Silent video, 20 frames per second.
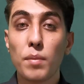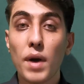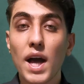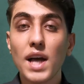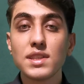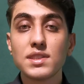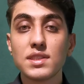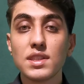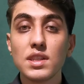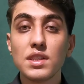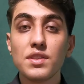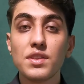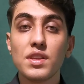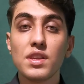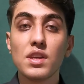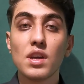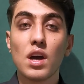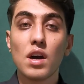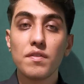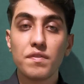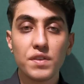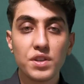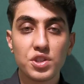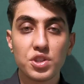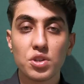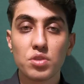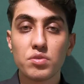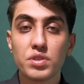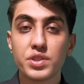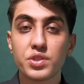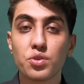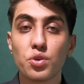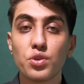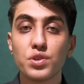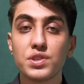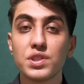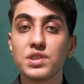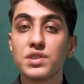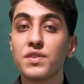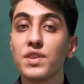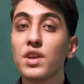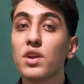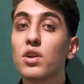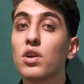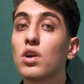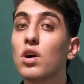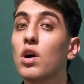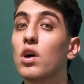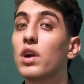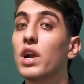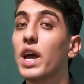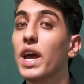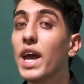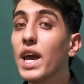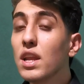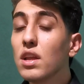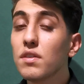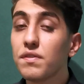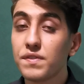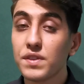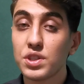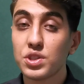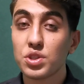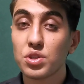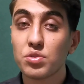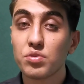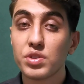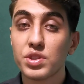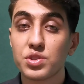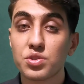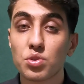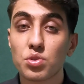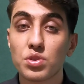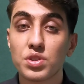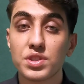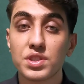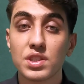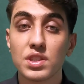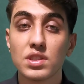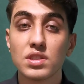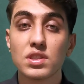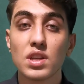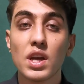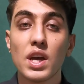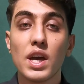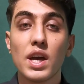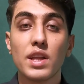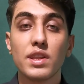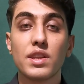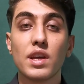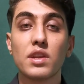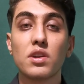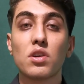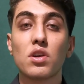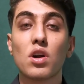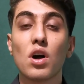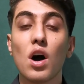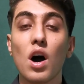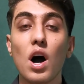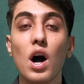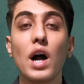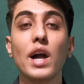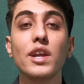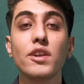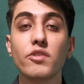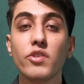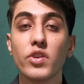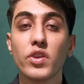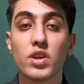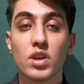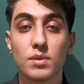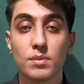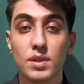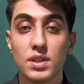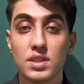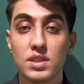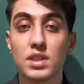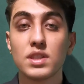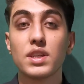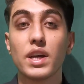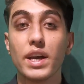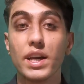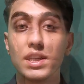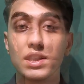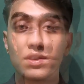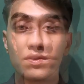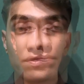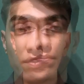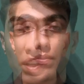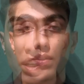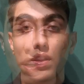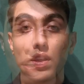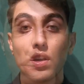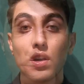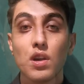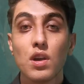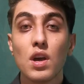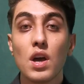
Passing the official resources, there are unofficial resources that are highly recommended as well.